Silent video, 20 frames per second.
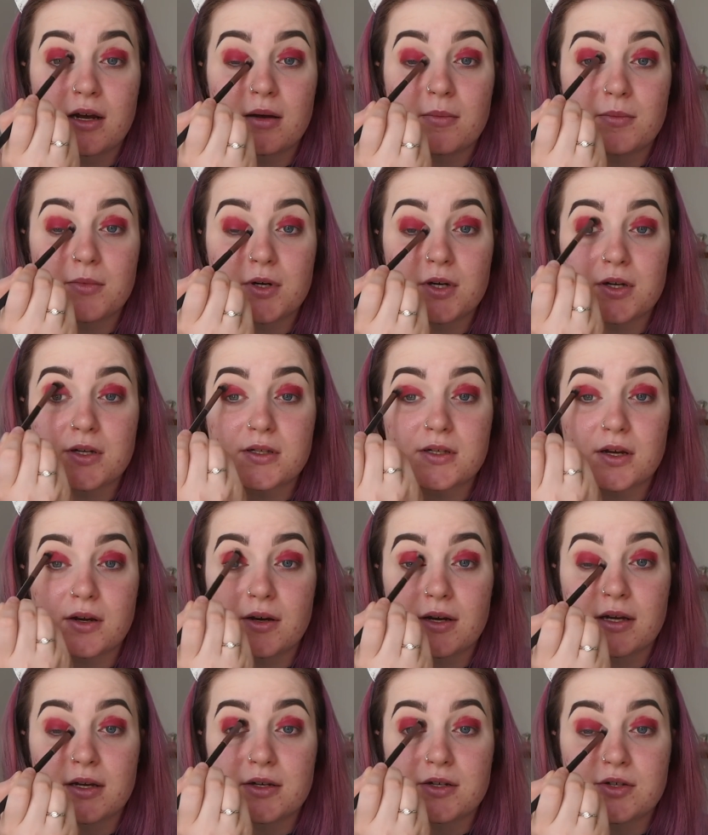I'm just
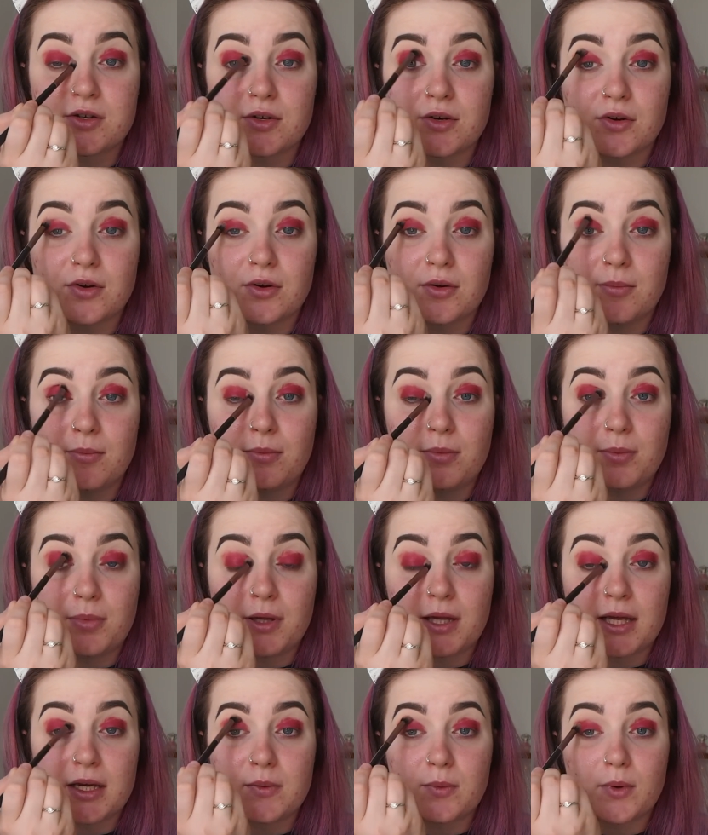going to
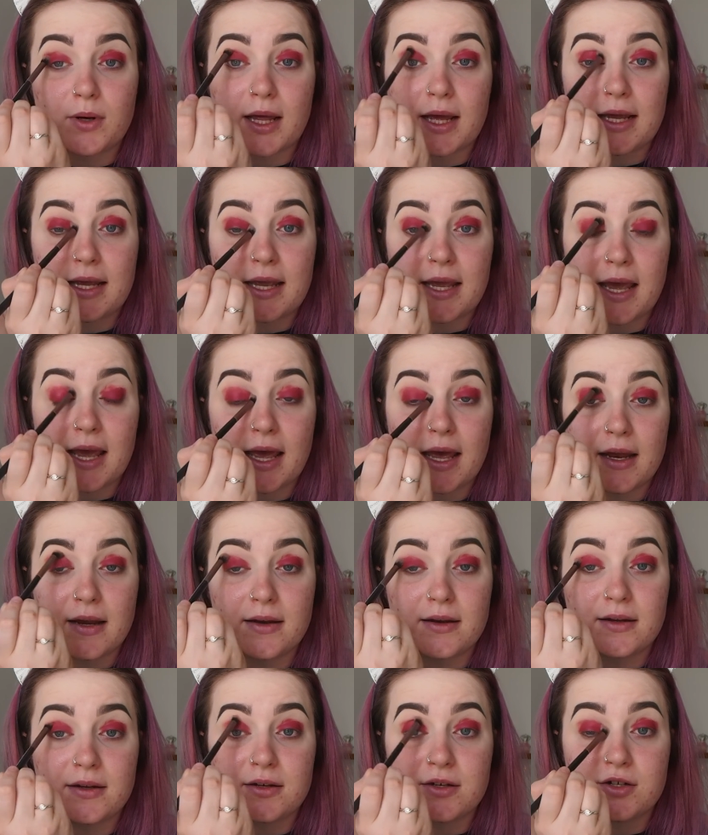blend what I
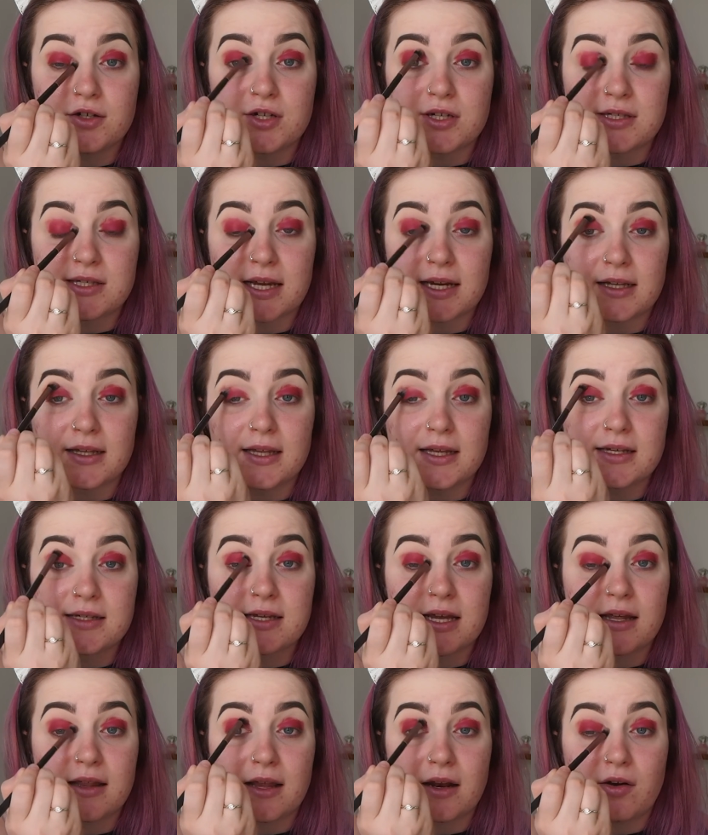can, just like this,
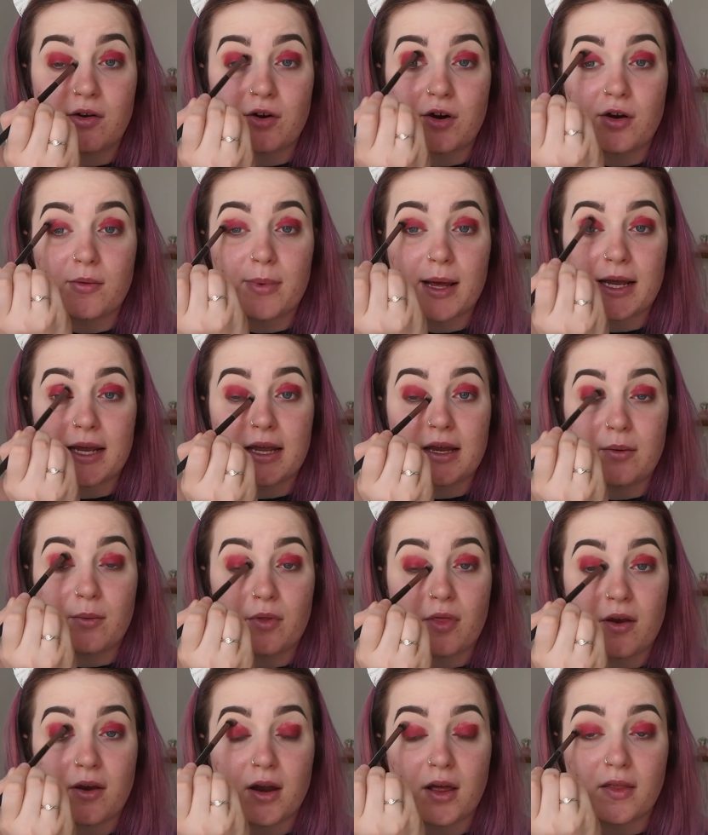and then I'll go back in
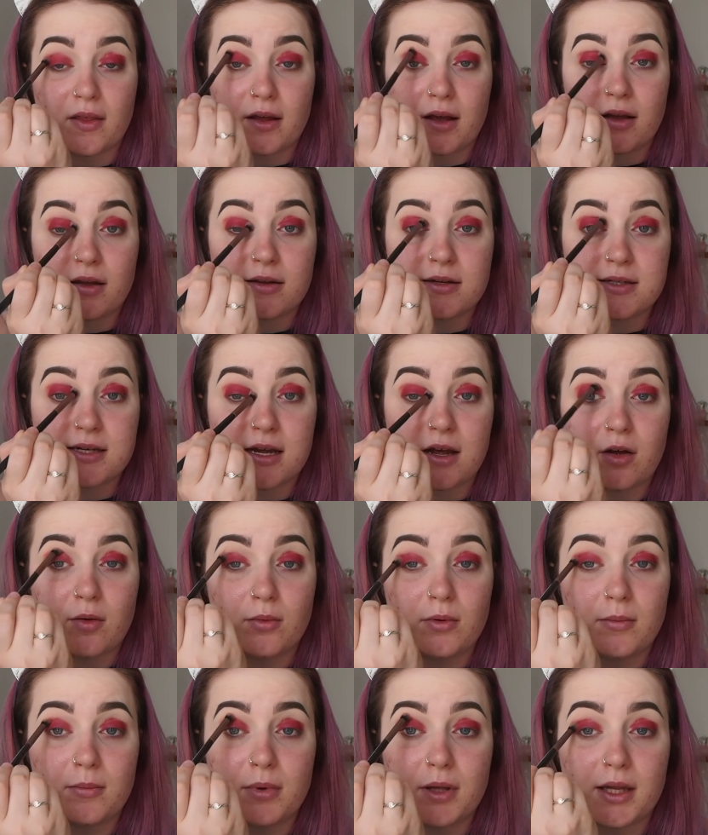with another color to help
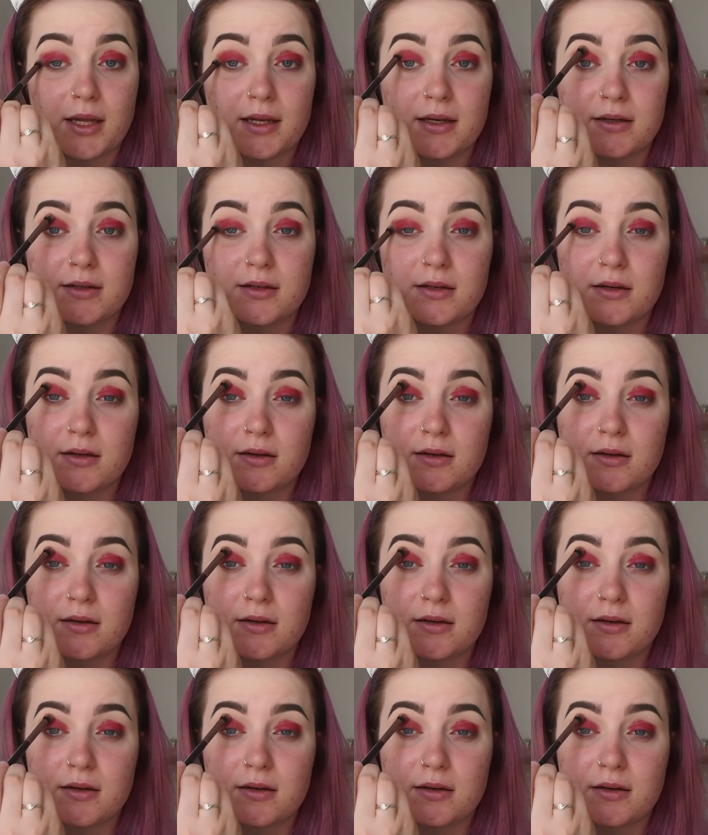it blend.